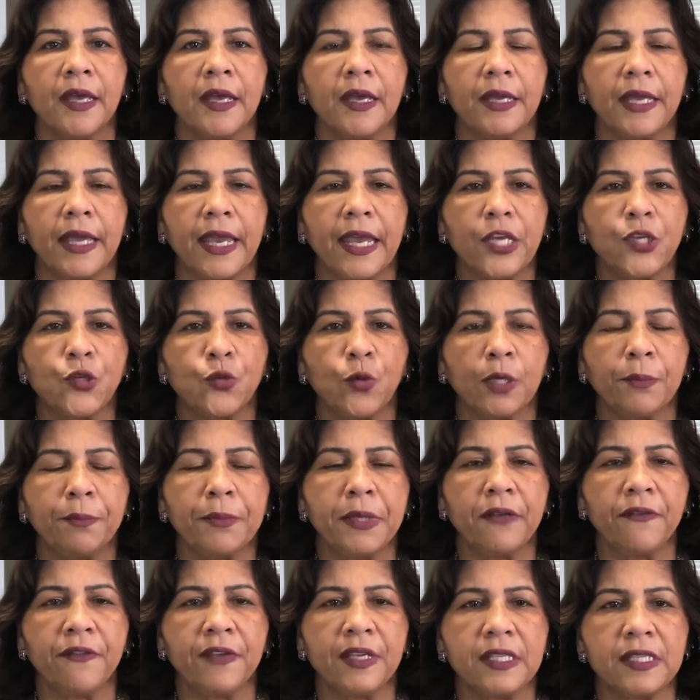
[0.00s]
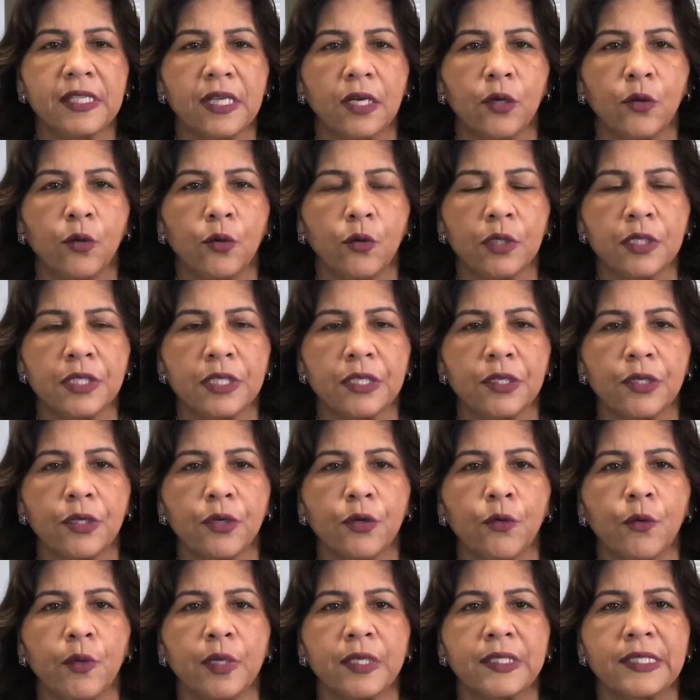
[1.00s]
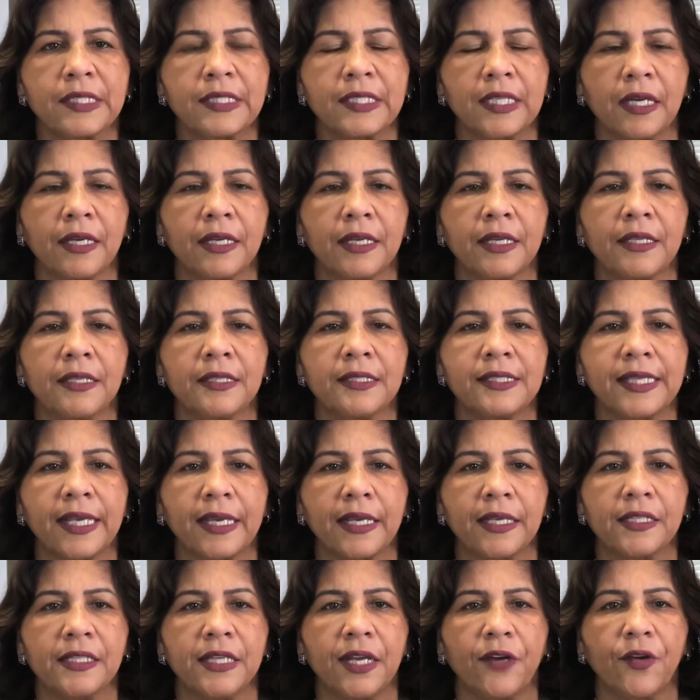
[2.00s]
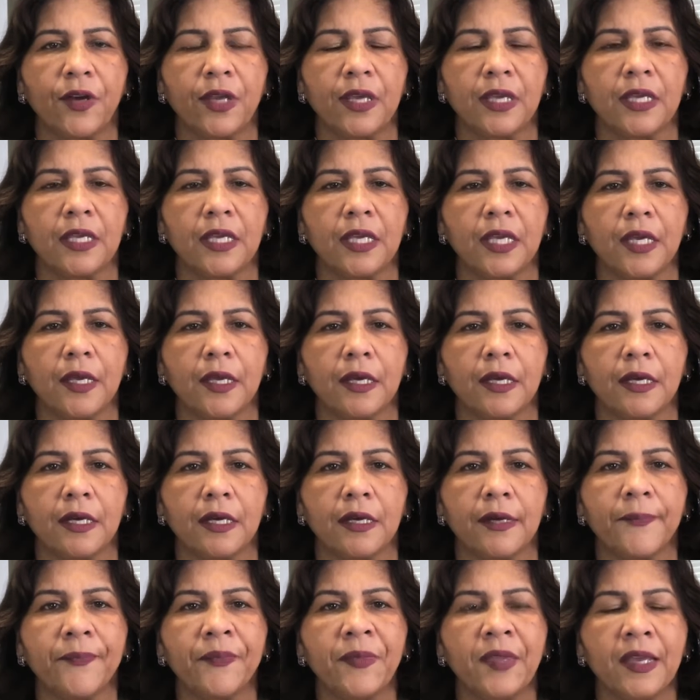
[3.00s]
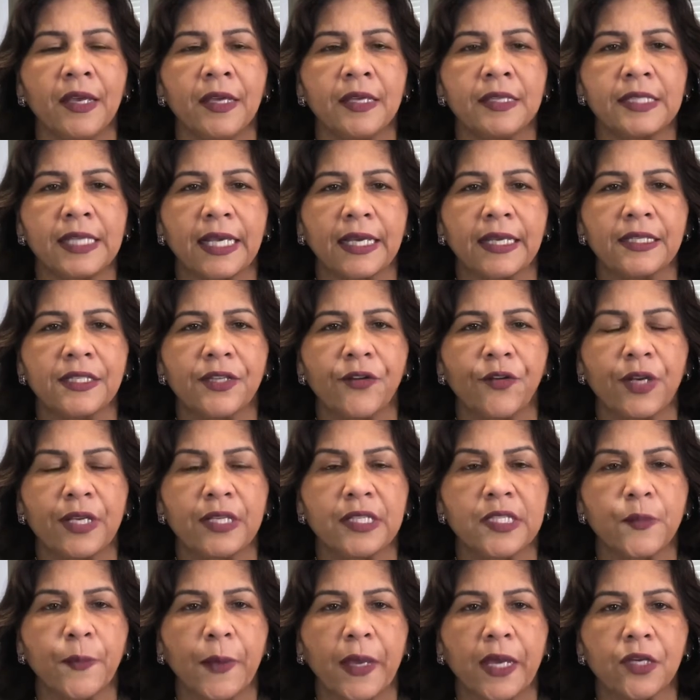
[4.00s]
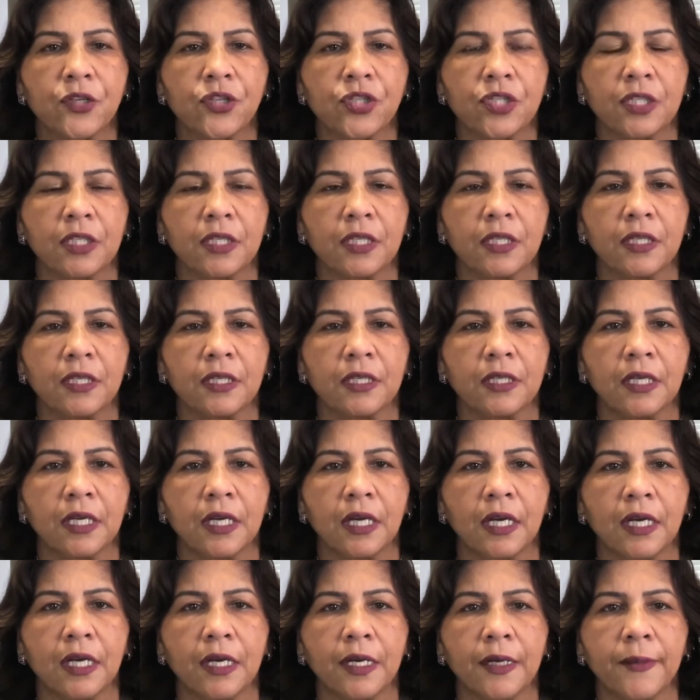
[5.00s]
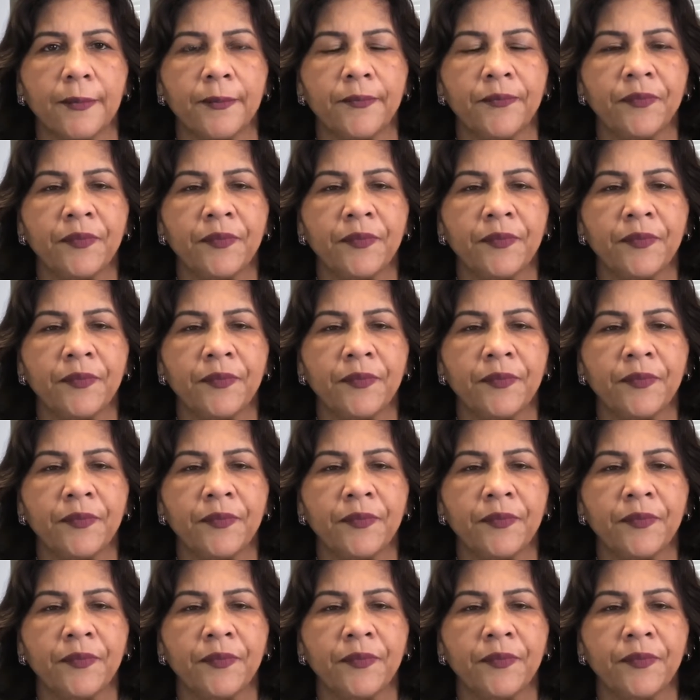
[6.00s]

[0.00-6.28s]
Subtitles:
H-1B visa holder who was stuck in secondary inspection at